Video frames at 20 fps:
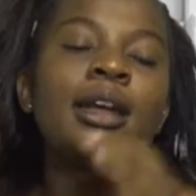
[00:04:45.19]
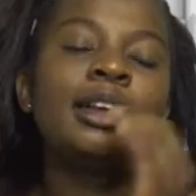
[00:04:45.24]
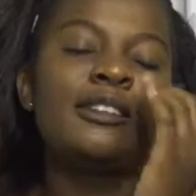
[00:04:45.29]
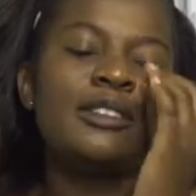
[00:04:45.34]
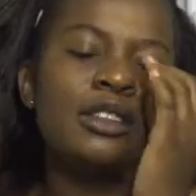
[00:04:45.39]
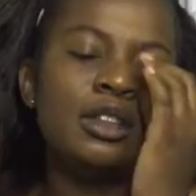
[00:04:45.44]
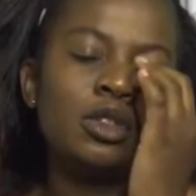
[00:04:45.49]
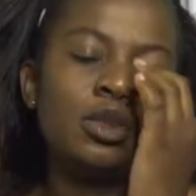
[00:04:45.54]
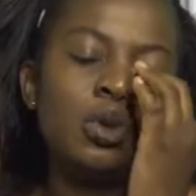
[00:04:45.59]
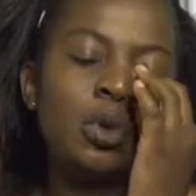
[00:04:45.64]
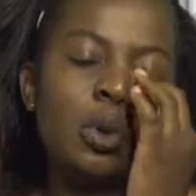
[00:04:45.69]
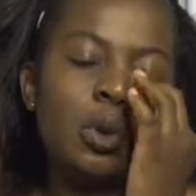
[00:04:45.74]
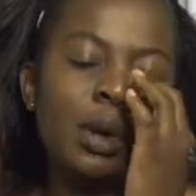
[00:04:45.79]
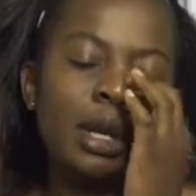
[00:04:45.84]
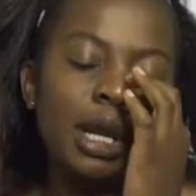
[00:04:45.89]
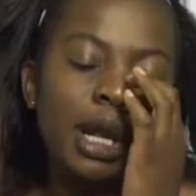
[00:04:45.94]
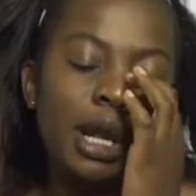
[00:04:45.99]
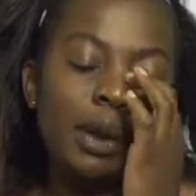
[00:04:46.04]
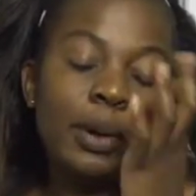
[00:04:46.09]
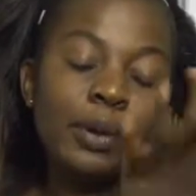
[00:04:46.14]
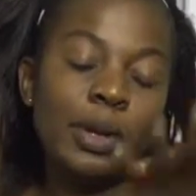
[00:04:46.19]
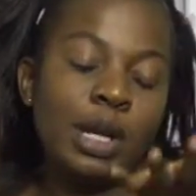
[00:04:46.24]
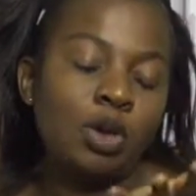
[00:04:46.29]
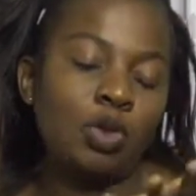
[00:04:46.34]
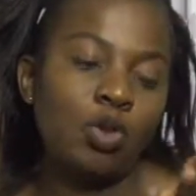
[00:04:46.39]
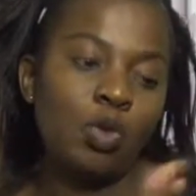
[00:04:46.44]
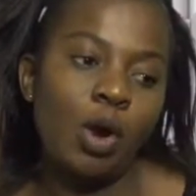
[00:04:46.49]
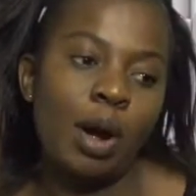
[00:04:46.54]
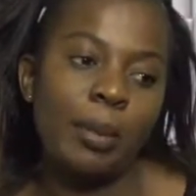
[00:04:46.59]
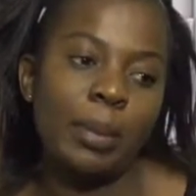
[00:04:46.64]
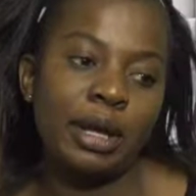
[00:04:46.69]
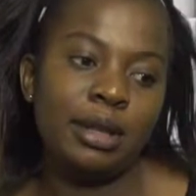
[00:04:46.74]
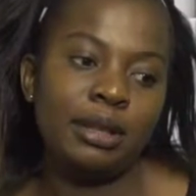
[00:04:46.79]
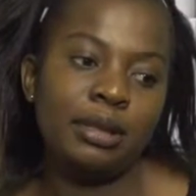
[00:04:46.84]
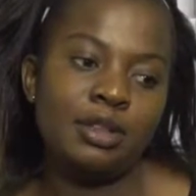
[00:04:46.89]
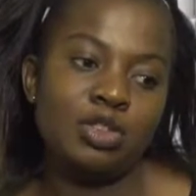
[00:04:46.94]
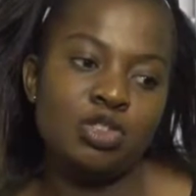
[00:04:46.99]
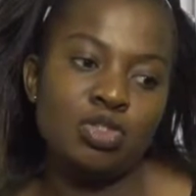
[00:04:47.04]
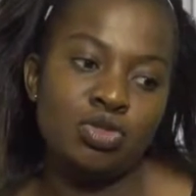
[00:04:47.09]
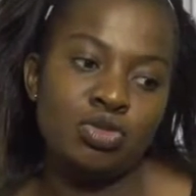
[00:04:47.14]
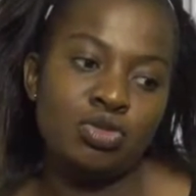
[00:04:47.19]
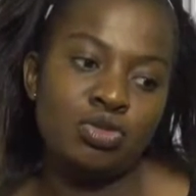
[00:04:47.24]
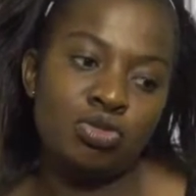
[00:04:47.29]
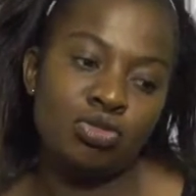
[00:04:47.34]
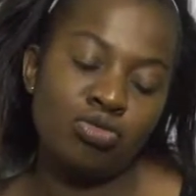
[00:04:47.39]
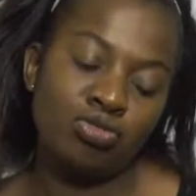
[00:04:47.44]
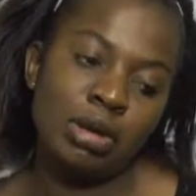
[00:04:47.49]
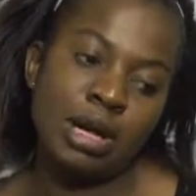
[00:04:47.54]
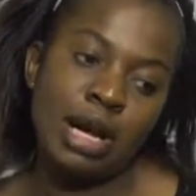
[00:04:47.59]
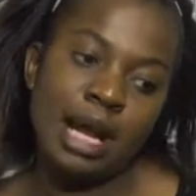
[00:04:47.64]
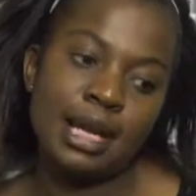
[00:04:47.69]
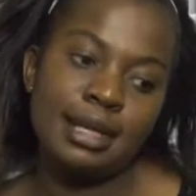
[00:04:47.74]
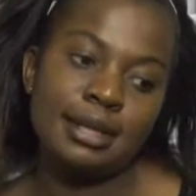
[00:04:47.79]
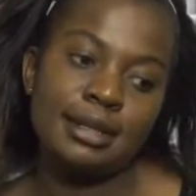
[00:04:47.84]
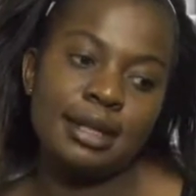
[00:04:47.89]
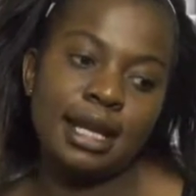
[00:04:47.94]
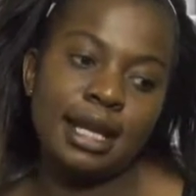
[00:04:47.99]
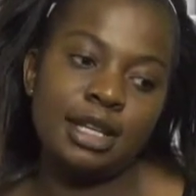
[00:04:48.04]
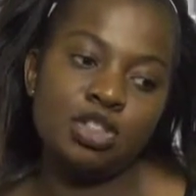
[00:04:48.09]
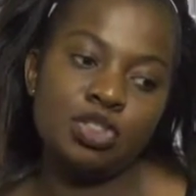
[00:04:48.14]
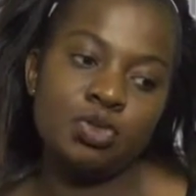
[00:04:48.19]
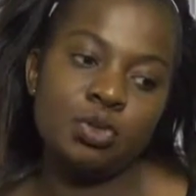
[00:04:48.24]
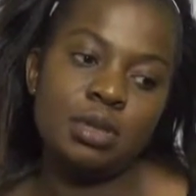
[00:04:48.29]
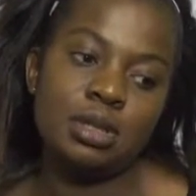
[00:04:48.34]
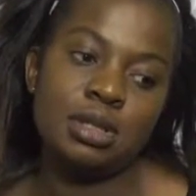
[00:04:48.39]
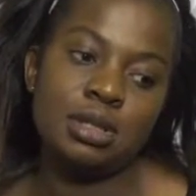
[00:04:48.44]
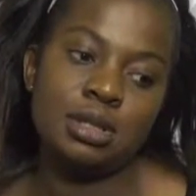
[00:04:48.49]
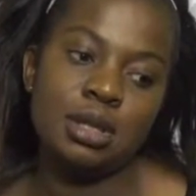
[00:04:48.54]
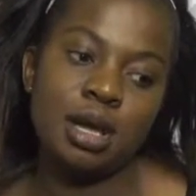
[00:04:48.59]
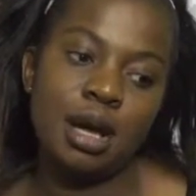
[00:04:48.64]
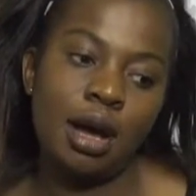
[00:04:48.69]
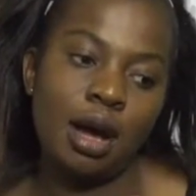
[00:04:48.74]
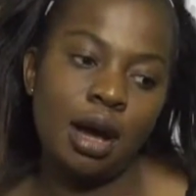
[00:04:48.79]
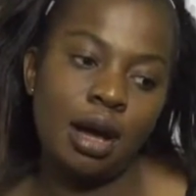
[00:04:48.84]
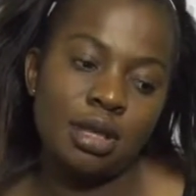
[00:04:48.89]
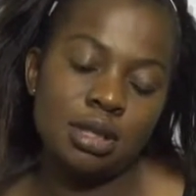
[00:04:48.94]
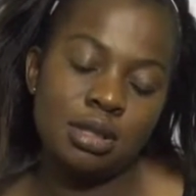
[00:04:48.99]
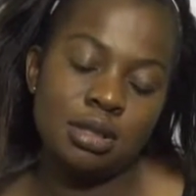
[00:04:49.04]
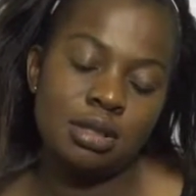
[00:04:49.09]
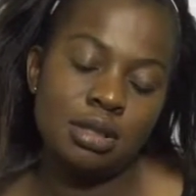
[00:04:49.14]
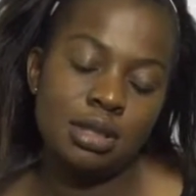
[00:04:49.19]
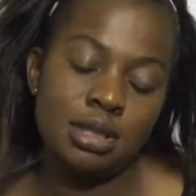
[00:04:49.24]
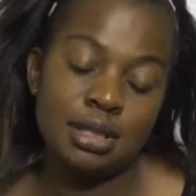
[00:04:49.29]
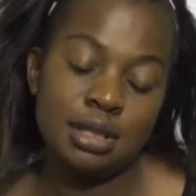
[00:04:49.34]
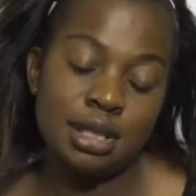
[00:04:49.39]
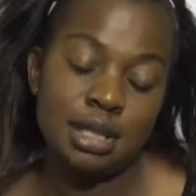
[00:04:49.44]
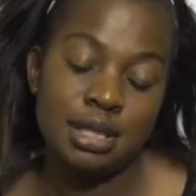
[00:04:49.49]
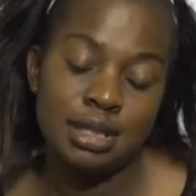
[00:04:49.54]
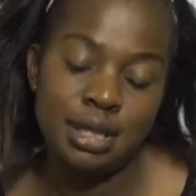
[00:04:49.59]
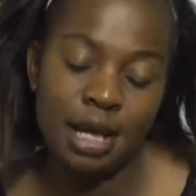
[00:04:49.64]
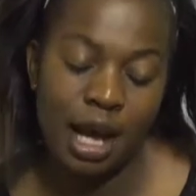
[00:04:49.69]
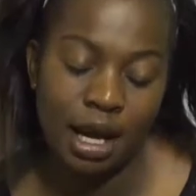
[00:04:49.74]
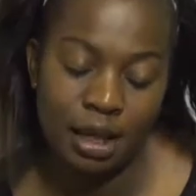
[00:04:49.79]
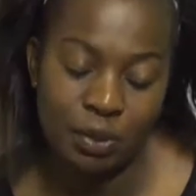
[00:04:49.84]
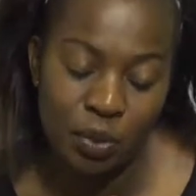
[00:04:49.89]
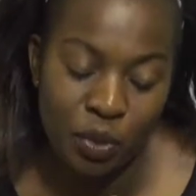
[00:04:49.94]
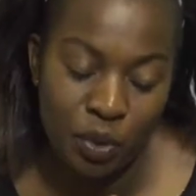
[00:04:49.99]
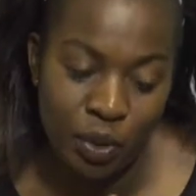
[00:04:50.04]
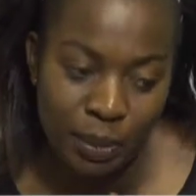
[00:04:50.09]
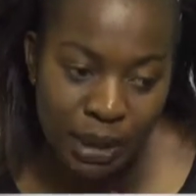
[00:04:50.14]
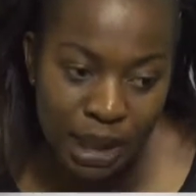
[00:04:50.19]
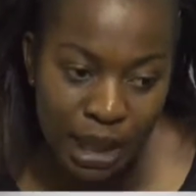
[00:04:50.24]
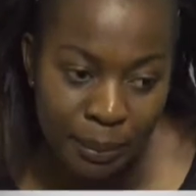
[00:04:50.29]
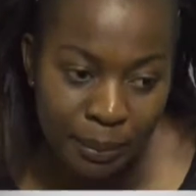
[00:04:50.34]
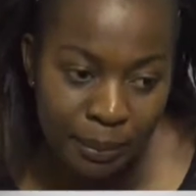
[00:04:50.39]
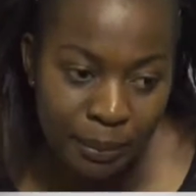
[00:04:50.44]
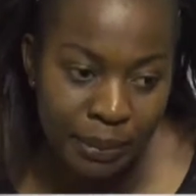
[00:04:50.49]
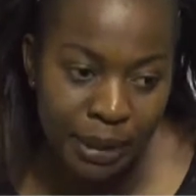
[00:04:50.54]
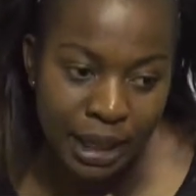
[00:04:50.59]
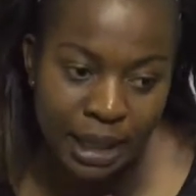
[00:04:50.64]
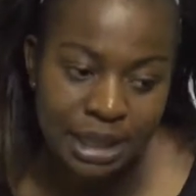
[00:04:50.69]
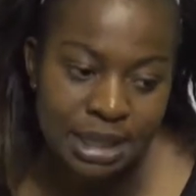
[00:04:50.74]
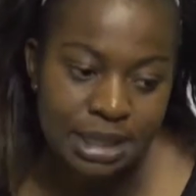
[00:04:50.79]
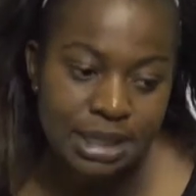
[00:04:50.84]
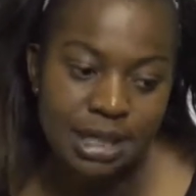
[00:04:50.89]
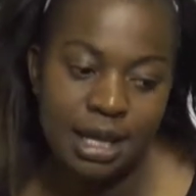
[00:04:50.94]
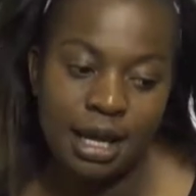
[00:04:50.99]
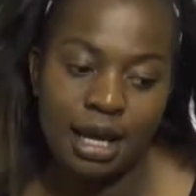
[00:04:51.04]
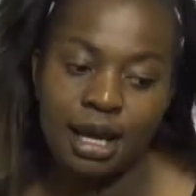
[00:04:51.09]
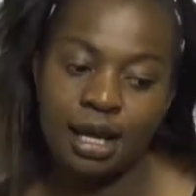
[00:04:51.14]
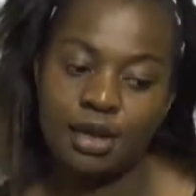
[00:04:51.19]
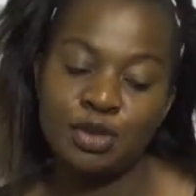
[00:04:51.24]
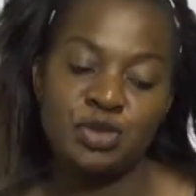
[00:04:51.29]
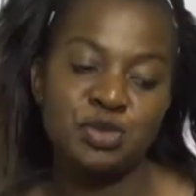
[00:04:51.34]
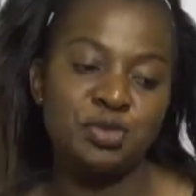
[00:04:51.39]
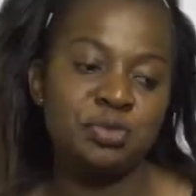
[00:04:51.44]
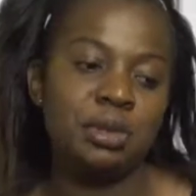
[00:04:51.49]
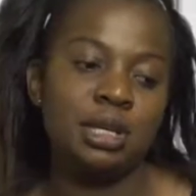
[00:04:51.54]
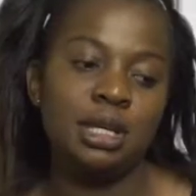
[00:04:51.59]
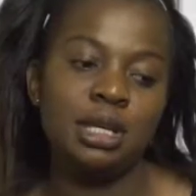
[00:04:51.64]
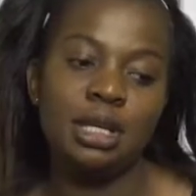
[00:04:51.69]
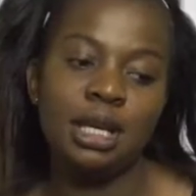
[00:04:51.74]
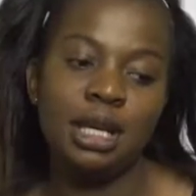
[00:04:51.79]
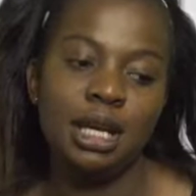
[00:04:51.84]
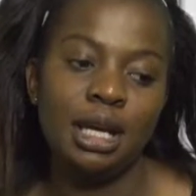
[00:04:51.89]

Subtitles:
Even though when I grew up, I just learned that it was the heart disease, heart problem. But to me,